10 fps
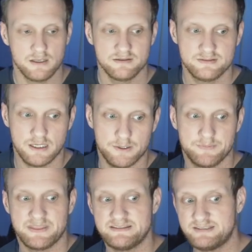
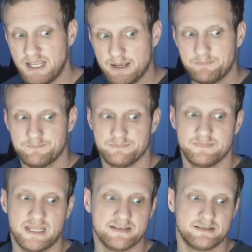So the tip
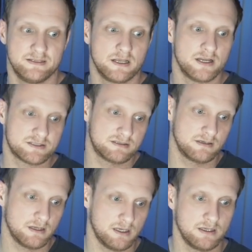doesn't con-
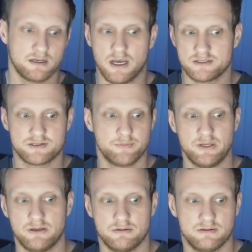uh,
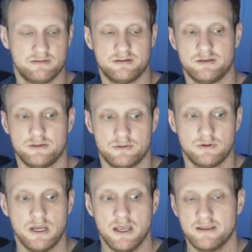contribute
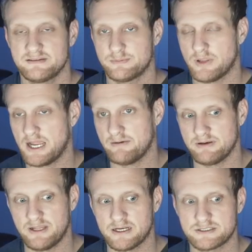to supply
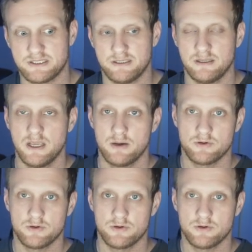reduction,